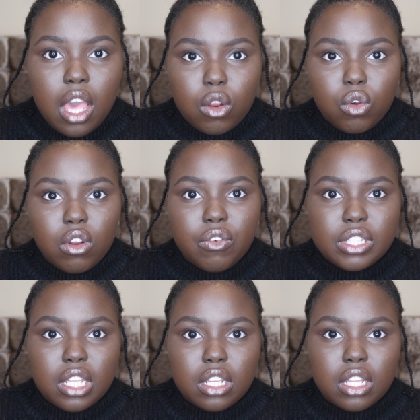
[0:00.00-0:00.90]
and all of a
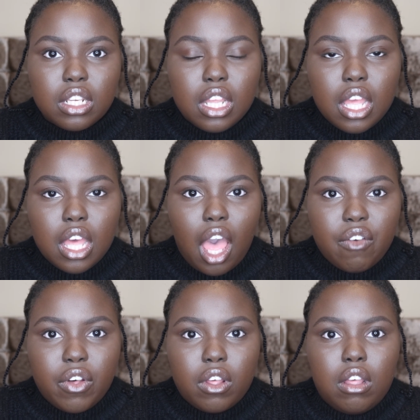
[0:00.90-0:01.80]
sudden
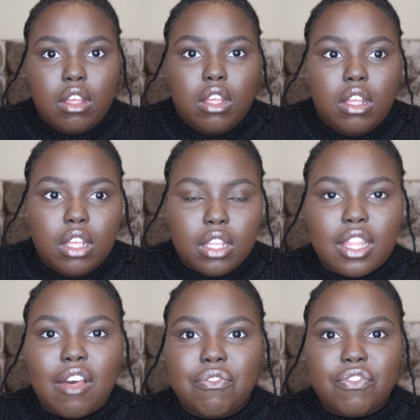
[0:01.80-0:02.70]
I felt
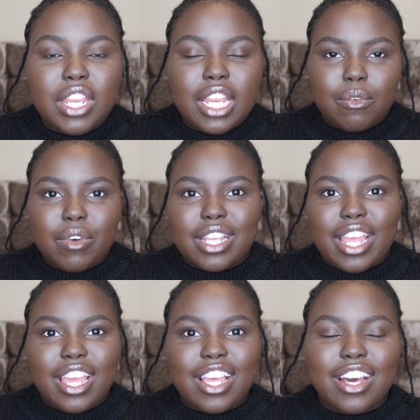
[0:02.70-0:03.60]
that feeling where,
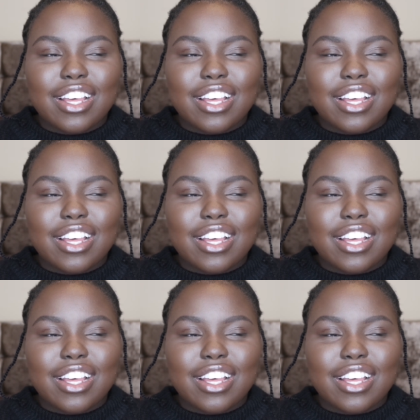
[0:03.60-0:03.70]
like,